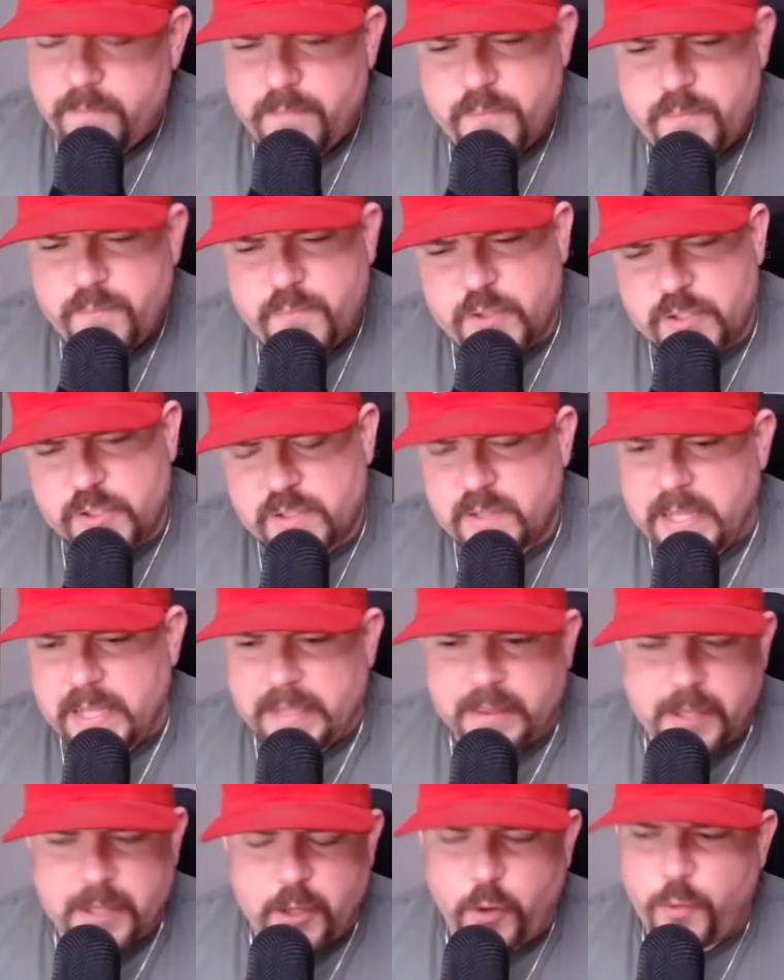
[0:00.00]
just like
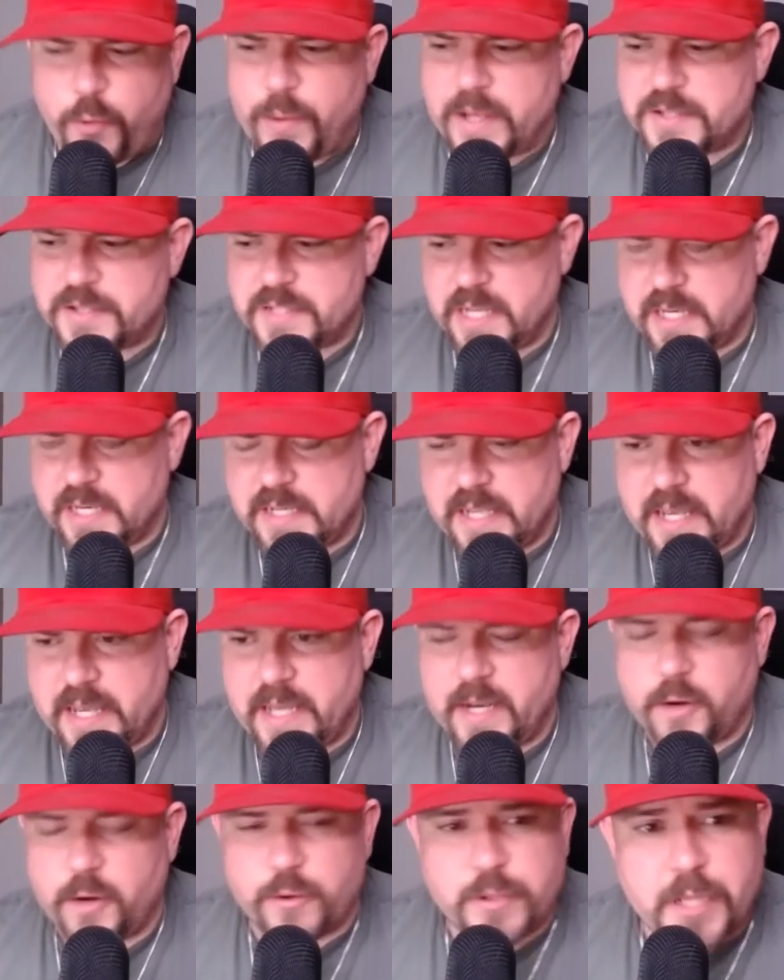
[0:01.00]
little things that he
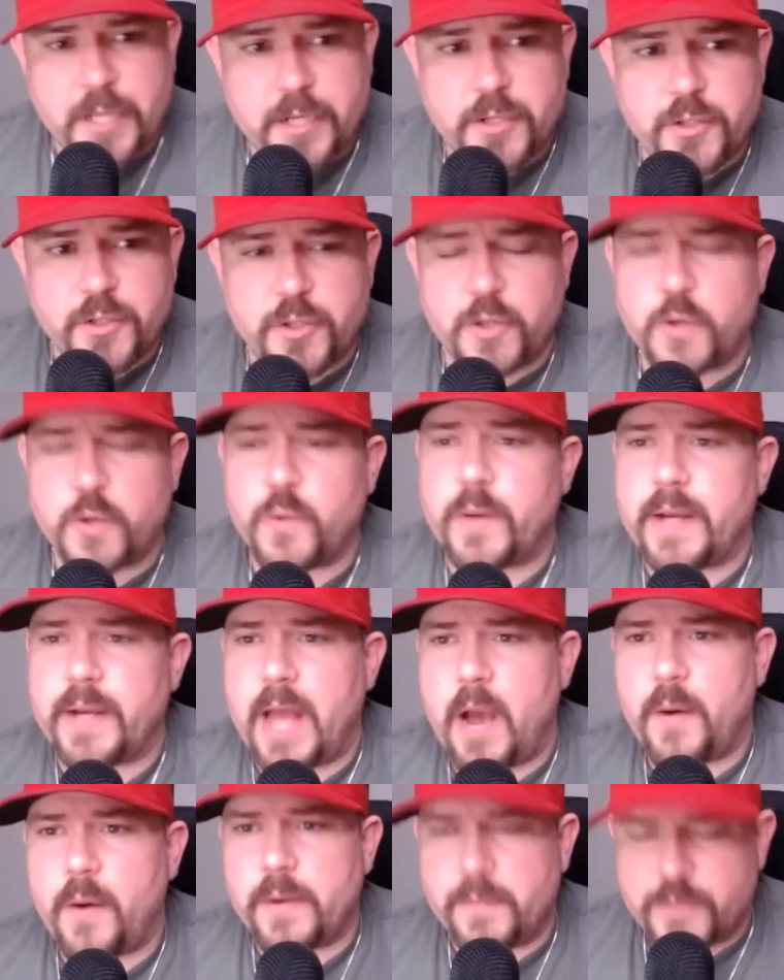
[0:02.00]
did or didn't do and
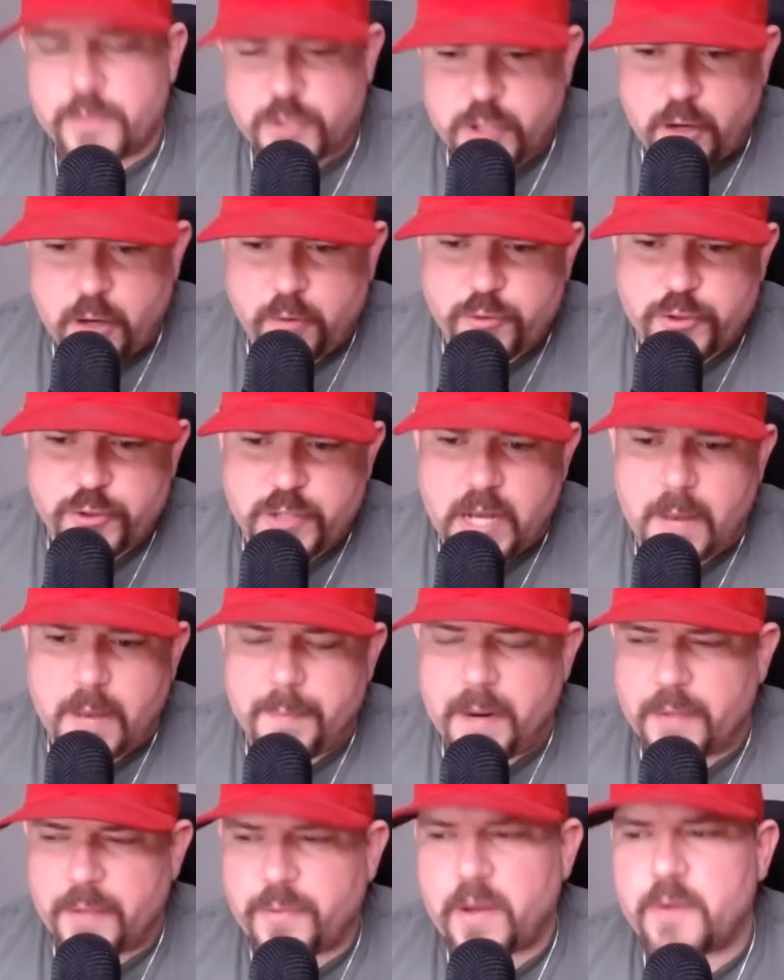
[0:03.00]
how he was coached
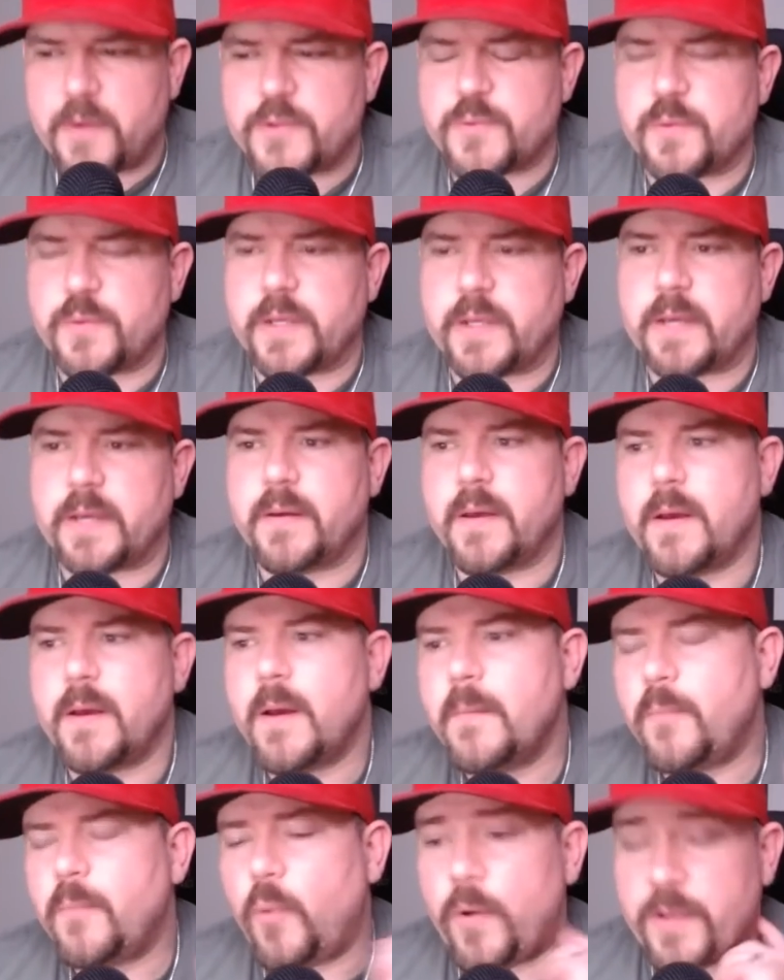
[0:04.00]
up. And I thought it was really
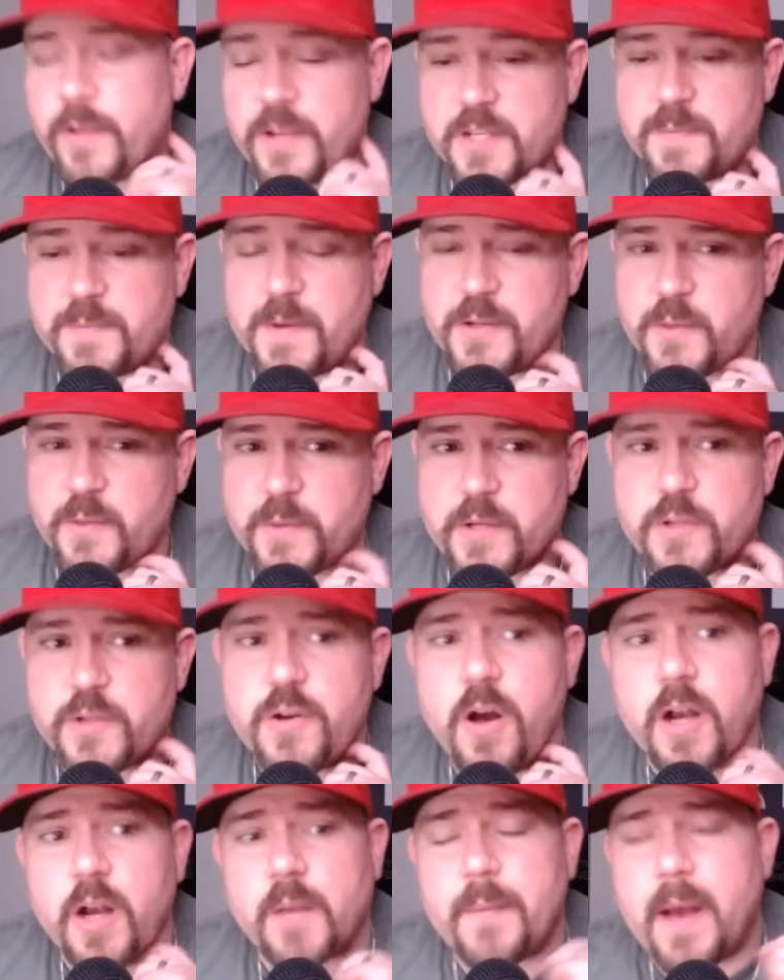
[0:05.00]
poignant, especially when you
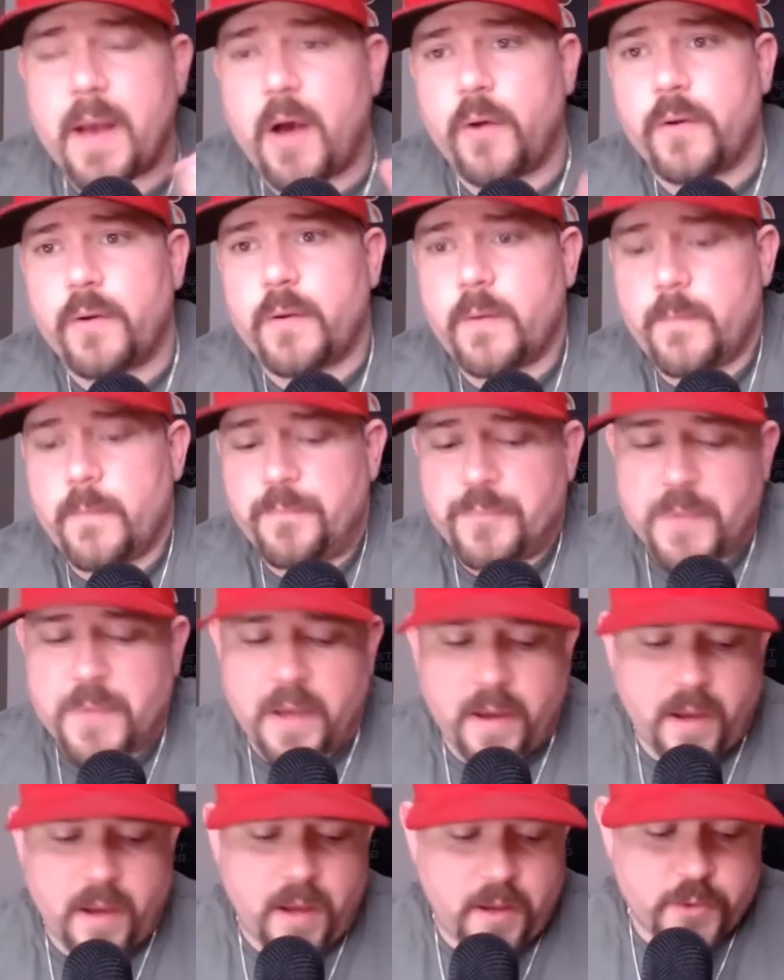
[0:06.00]
talk about
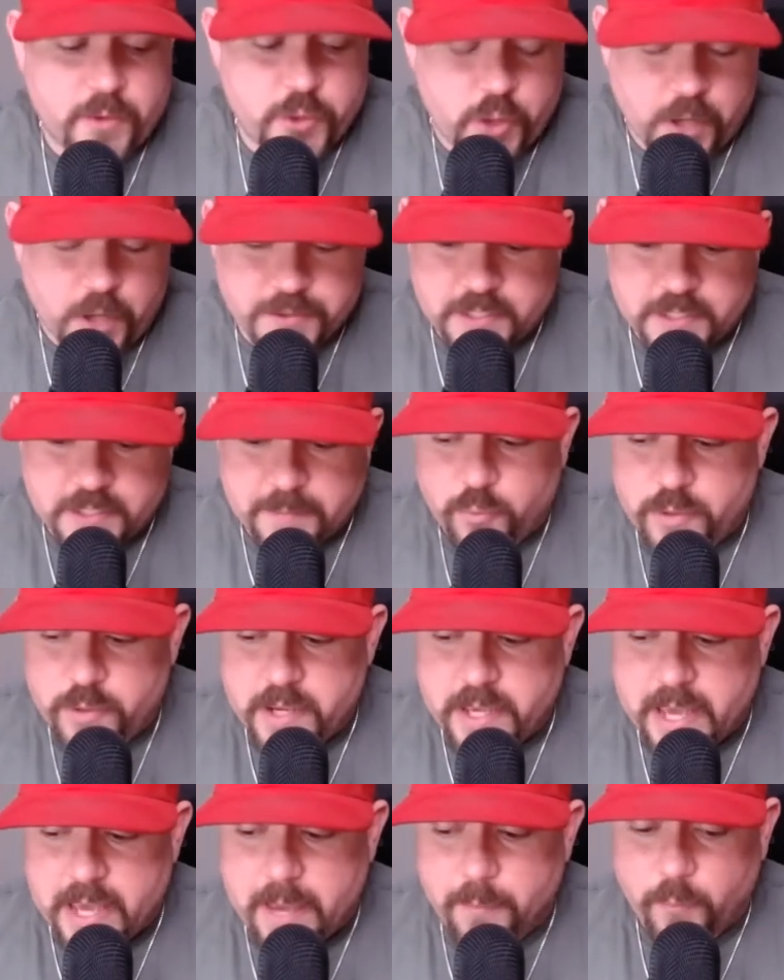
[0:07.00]
Chauncey
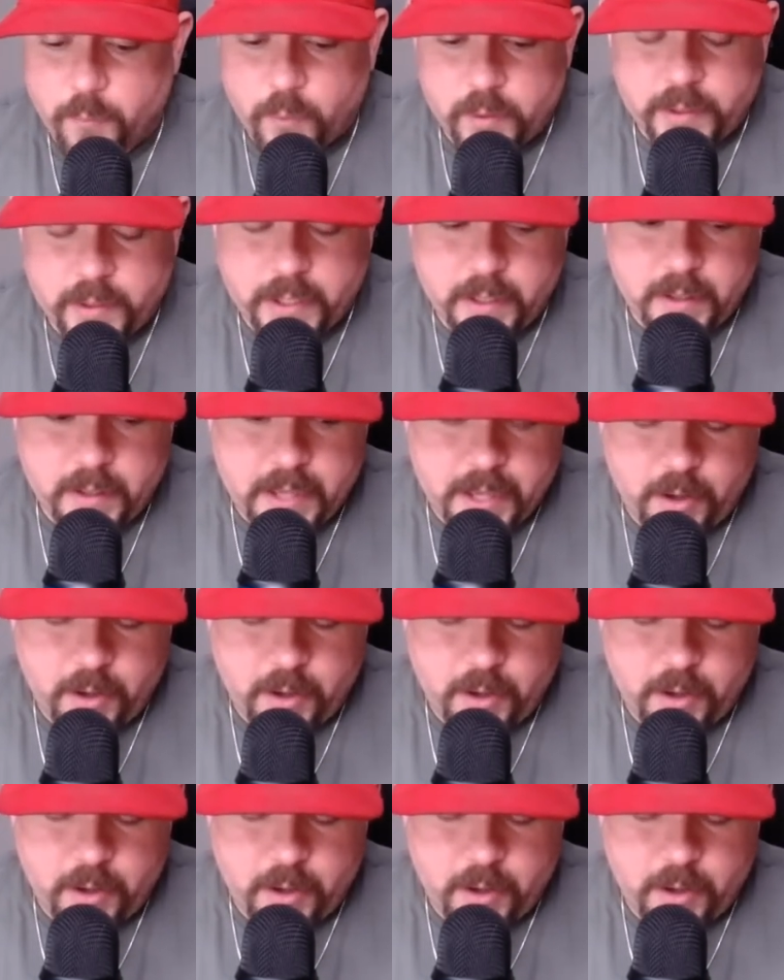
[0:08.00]
pregame really hit